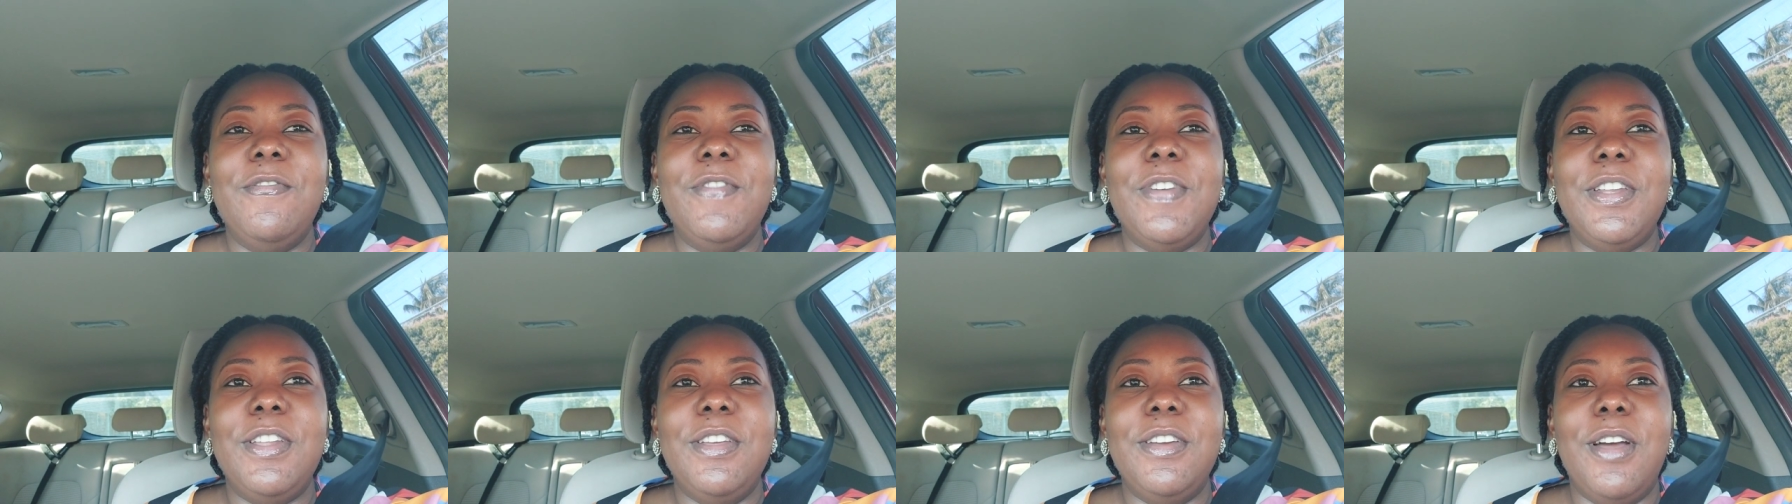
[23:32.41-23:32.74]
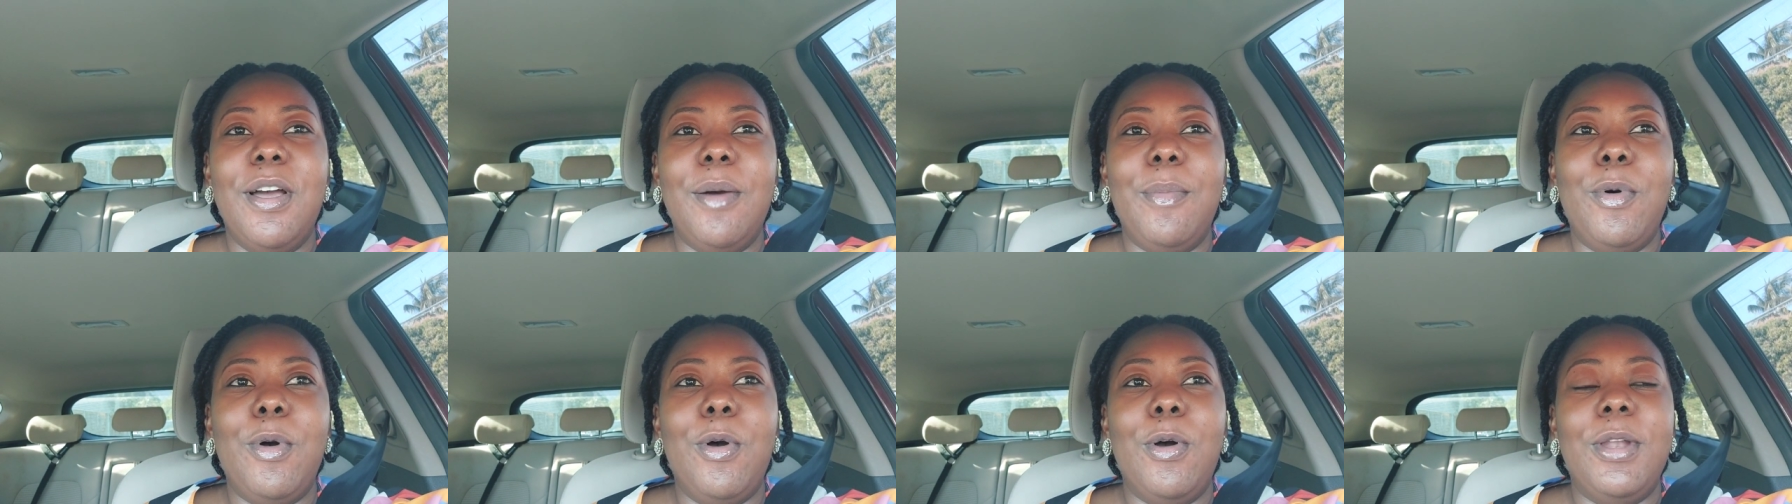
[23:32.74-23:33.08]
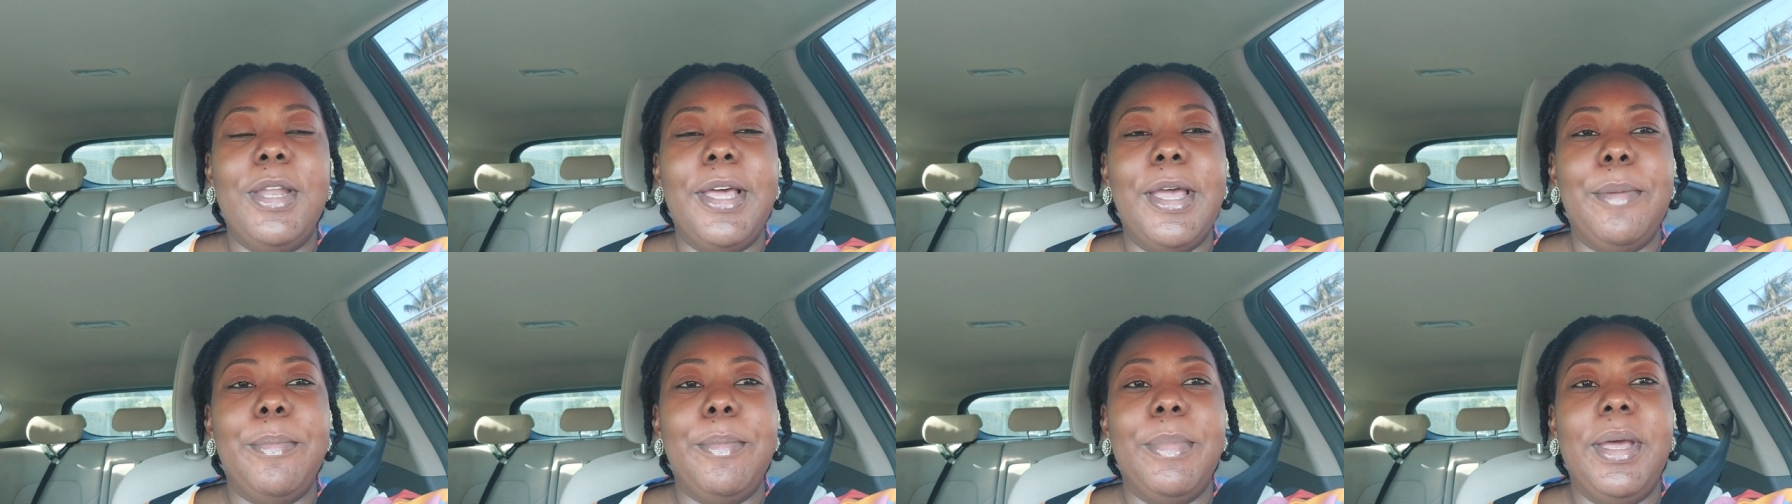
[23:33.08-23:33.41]
video about
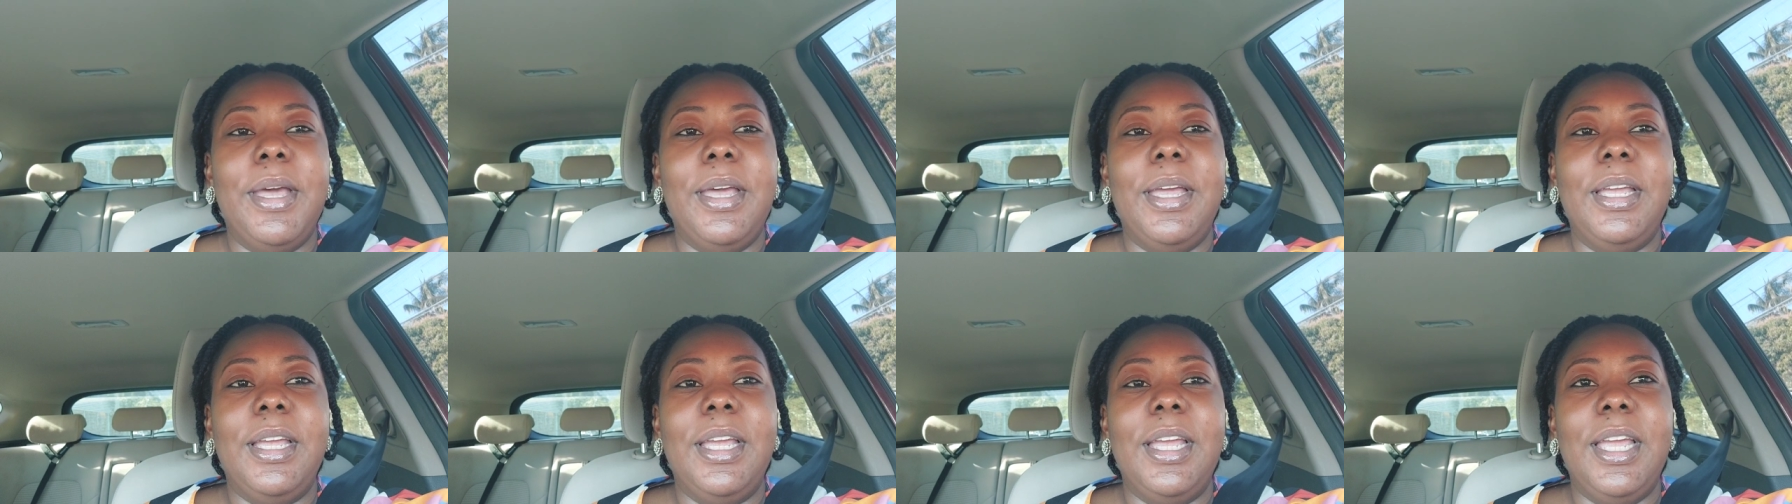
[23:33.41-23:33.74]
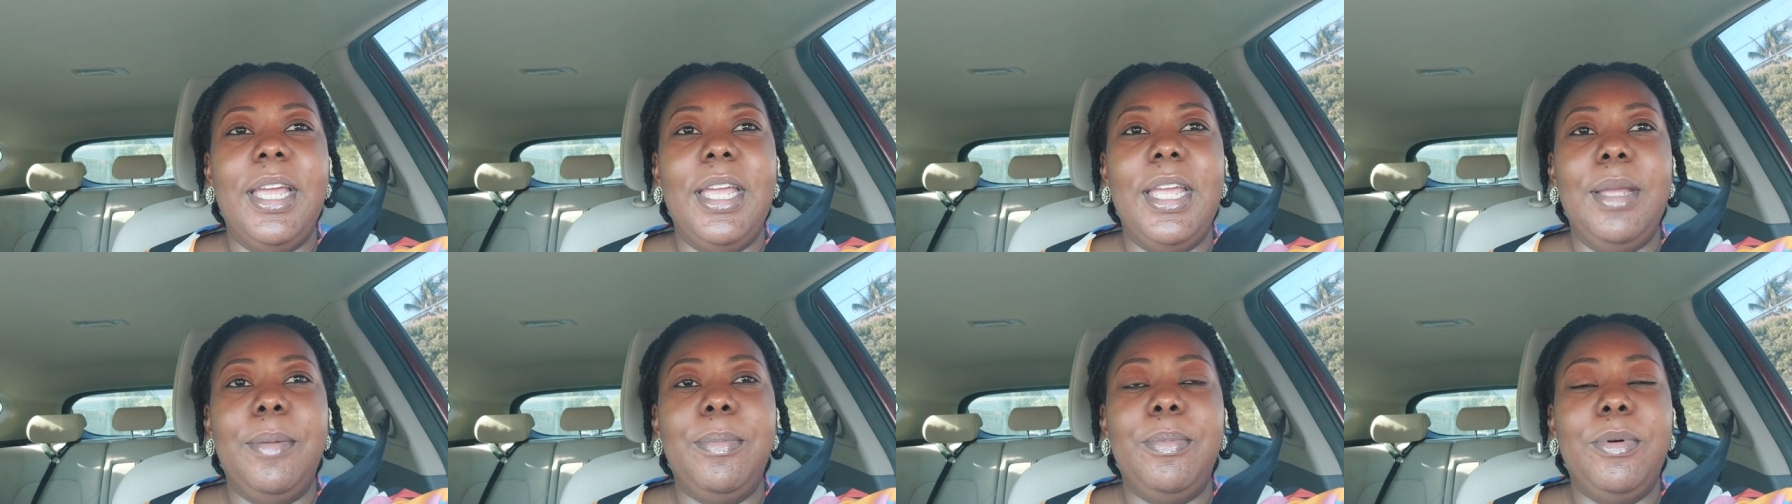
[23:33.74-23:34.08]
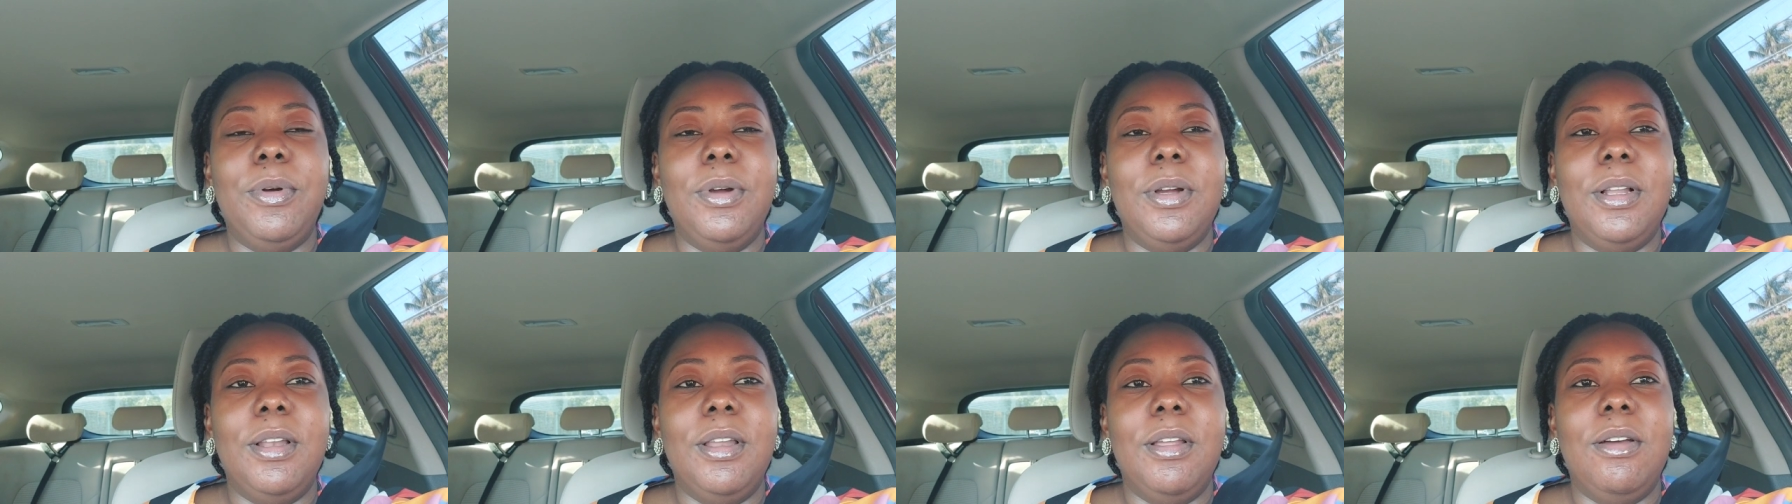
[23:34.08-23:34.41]
like my
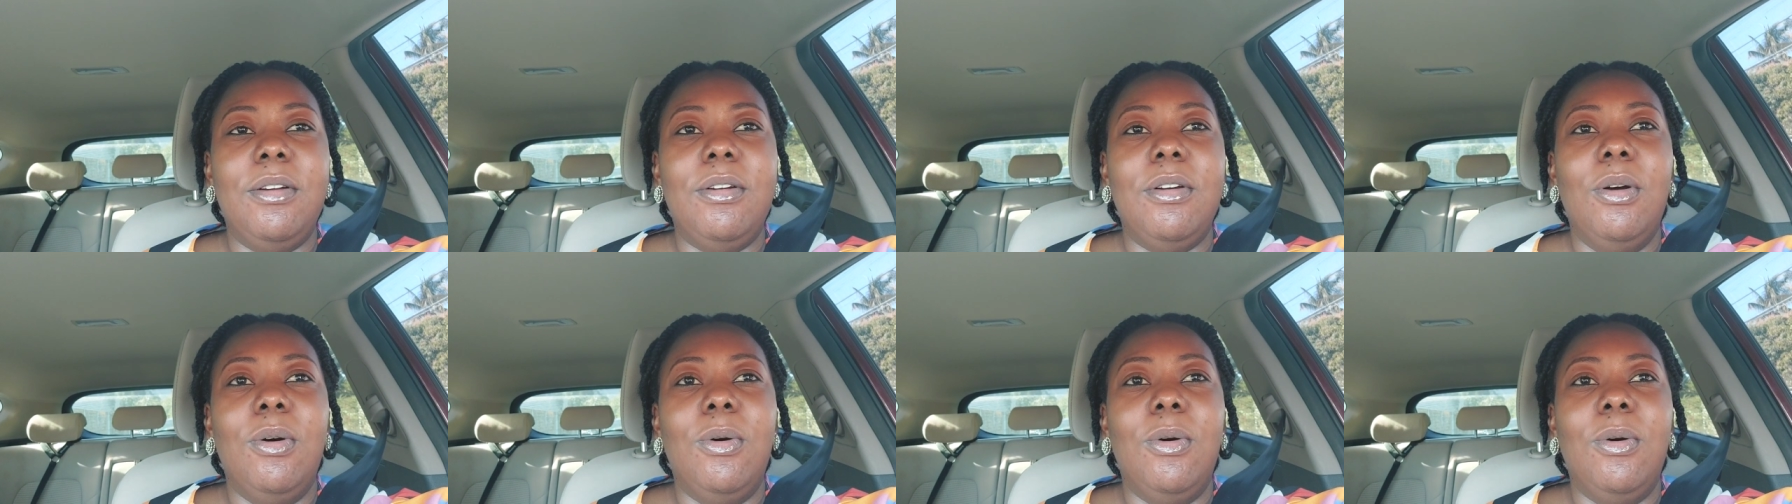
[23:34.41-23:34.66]
april